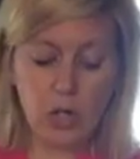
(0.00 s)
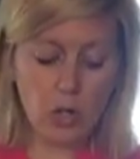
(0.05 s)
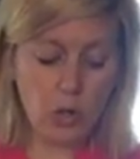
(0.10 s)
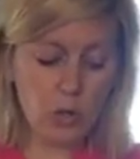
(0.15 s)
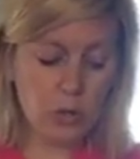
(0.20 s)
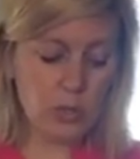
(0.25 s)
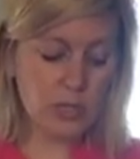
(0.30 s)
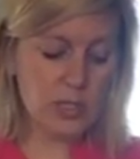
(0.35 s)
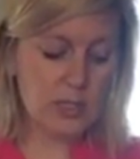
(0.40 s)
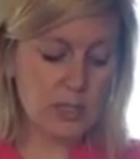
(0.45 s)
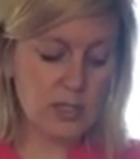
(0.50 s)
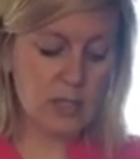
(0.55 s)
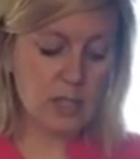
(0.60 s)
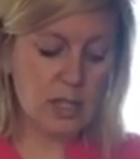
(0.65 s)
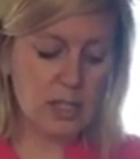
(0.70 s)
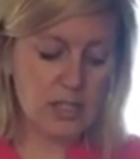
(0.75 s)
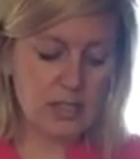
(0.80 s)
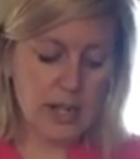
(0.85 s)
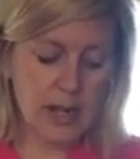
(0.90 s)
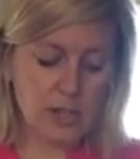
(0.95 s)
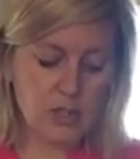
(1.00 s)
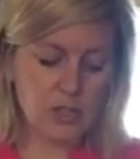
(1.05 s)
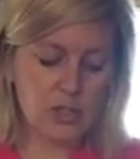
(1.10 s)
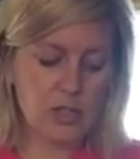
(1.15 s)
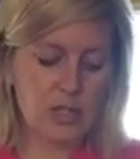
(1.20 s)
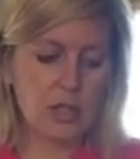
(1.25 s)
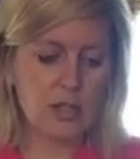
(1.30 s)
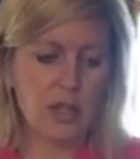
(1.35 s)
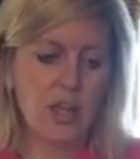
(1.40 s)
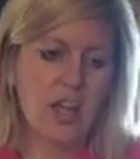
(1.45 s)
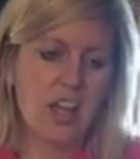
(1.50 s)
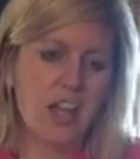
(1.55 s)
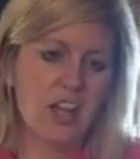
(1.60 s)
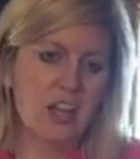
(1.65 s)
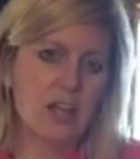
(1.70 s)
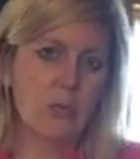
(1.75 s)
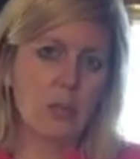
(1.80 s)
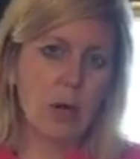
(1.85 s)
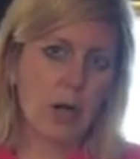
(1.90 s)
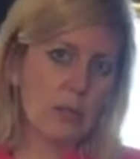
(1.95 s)
oats, it's actually
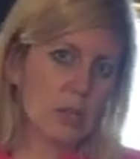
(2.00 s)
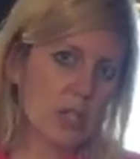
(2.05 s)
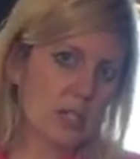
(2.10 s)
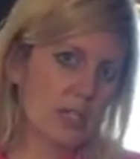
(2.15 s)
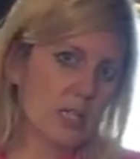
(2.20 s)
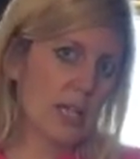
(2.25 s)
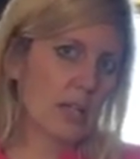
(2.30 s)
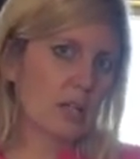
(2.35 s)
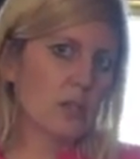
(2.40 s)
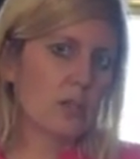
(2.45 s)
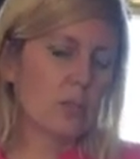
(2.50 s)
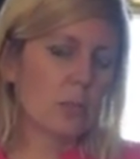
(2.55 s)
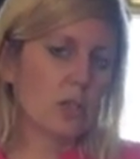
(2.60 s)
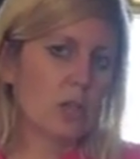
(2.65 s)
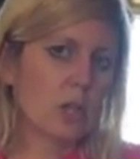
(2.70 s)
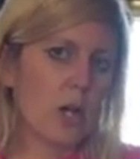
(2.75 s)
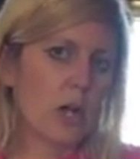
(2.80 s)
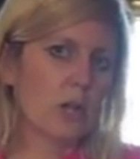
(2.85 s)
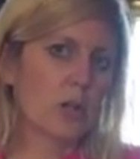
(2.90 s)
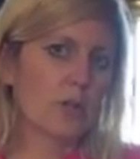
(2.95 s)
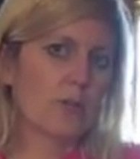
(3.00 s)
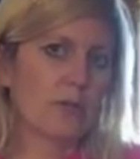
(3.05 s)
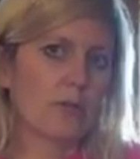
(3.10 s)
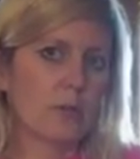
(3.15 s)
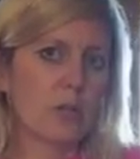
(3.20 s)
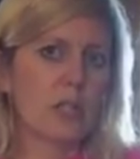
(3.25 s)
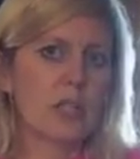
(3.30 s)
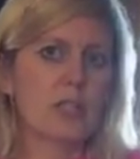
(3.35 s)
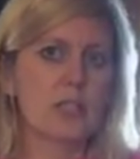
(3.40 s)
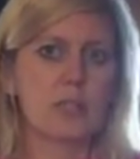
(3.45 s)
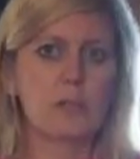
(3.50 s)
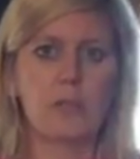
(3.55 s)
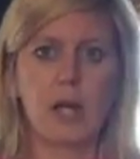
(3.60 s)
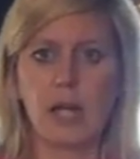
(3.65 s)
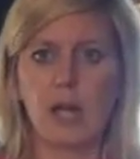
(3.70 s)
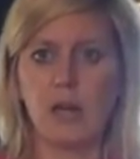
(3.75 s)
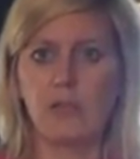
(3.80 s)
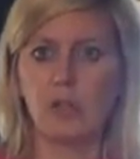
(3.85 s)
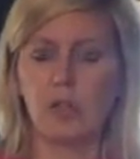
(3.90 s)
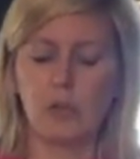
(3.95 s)
probably going to take a little bit longer to freeze and might
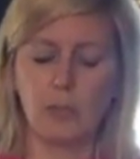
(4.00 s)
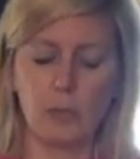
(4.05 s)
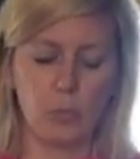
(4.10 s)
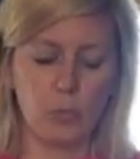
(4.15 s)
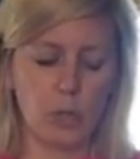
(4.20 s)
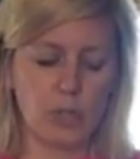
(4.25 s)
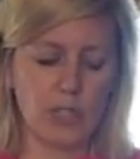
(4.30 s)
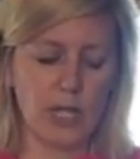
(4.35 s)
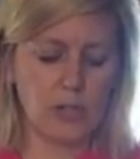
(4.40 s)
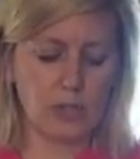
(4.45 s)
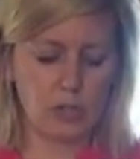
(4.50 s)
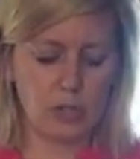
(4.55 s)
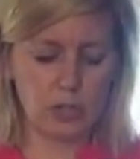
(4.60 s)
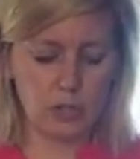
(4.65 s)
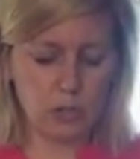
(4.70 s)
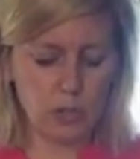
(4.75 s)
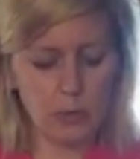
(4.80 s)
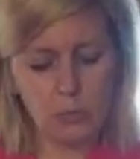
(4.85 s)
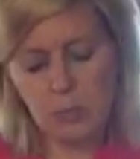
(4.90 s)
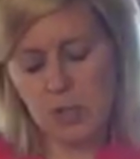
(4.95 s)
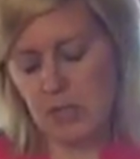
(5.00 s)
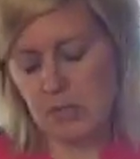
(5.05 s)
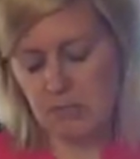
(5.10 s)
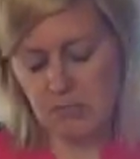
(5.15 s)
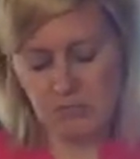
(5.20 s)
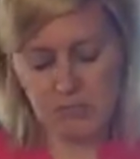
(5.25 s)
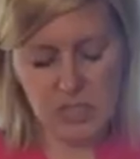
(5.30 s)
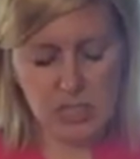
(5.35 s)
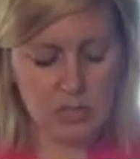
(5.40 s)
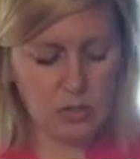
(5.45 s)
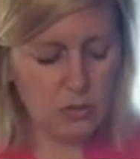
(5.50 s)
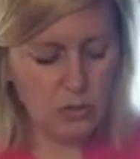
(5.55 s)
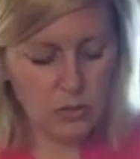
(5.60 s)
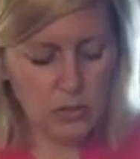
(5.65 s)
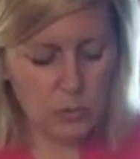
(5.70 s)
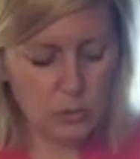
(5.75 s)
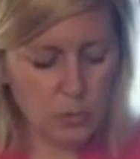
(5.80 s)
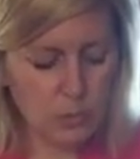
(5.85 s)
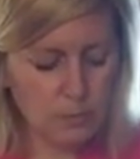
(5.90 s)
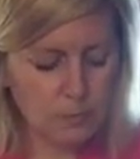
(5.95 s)
have a little bit more texture to it, but still
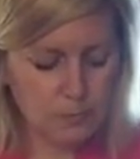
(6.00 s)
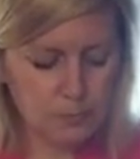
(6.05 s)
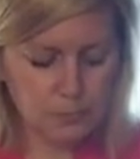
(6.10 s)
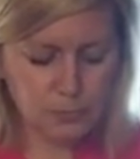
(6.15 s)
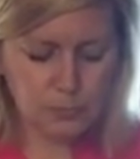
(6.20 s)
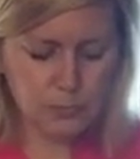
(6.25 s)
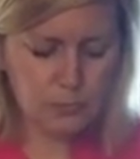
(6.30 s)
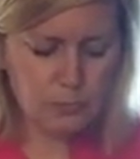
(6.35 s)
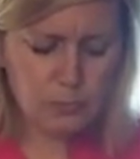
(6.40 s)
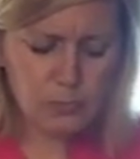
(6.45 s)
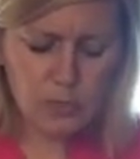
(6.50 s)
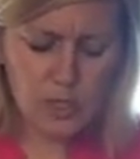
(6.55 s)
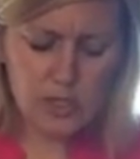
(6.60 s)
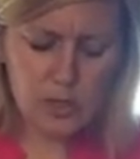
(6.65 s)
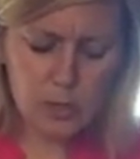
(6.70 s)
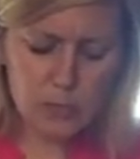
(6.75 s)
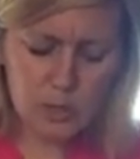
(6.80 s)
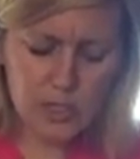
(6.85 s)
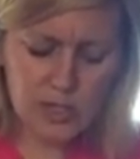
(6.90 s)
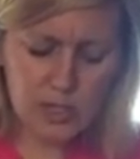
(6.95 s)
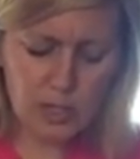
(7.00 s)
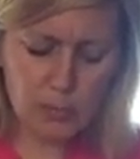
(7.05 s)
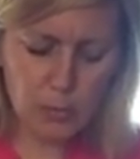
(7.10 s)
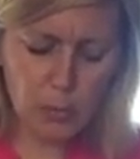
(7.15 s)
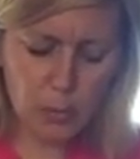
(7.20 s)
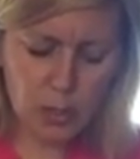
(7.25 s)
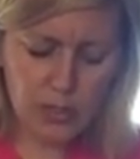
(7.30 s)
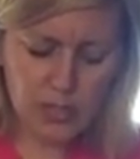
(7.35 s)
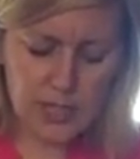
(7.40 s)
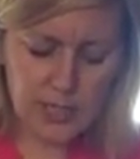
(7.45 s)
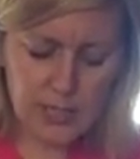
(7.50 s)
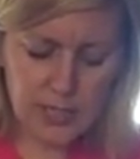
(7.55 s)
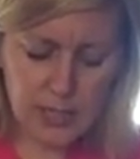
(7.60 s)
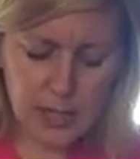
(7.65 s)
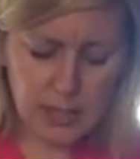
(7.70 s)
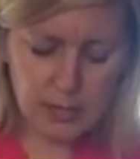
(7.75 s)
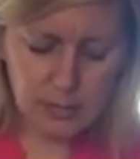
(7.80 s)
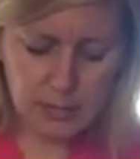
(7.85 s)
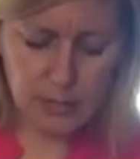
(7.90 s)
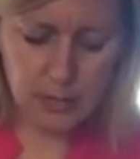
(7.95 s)
usable. So I'm just going to pour these in,